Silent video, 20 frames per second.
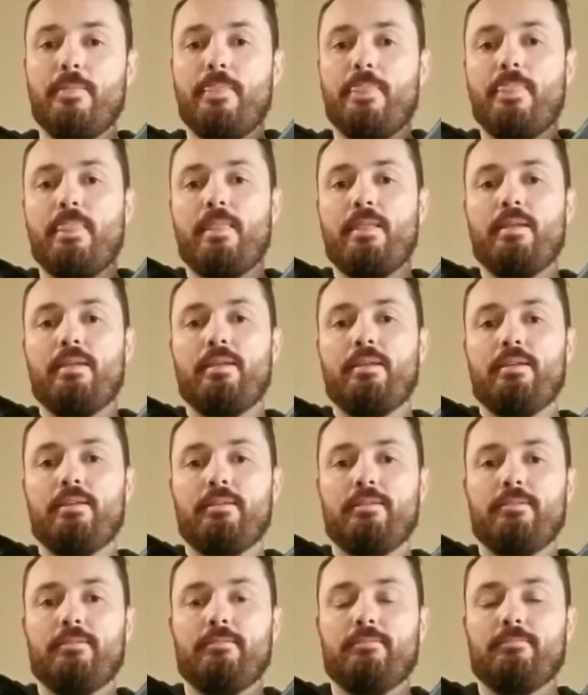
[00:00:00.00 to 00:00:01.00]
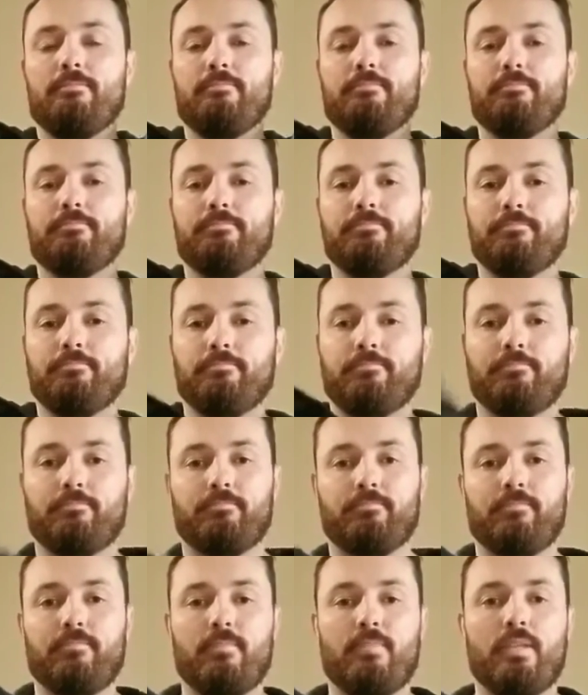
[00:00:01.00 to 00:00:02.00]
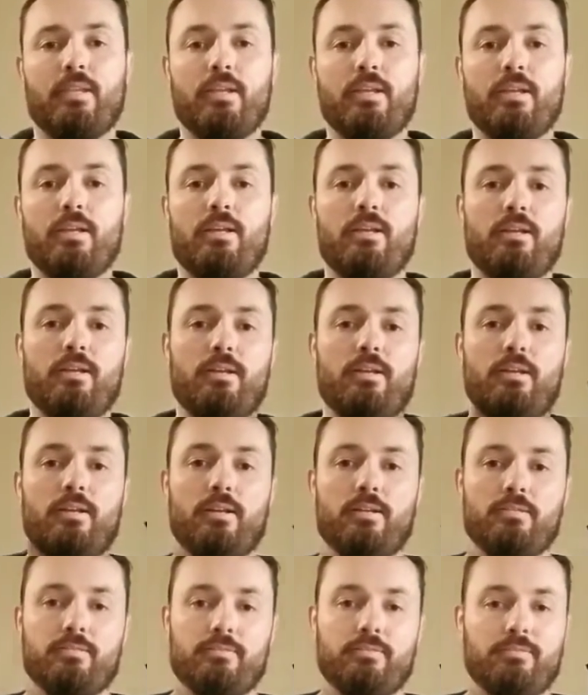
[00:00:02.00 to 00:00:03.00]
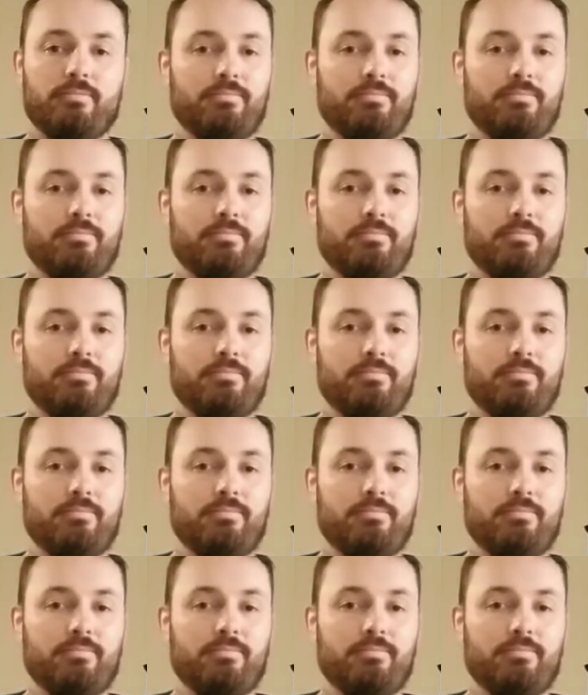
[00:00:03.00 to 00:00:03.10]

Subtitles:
[no speech]